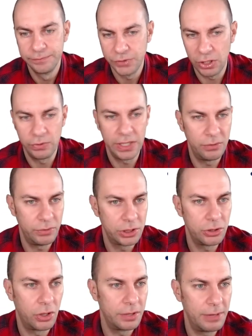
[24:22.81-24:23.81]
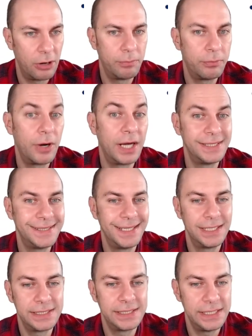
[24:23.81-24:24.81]
So here we're talking about price
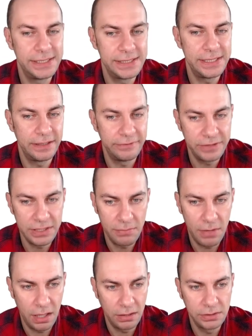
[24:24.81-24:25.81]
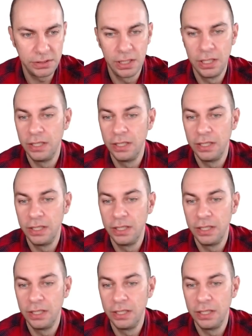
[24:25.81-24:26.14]
elasticity of demand.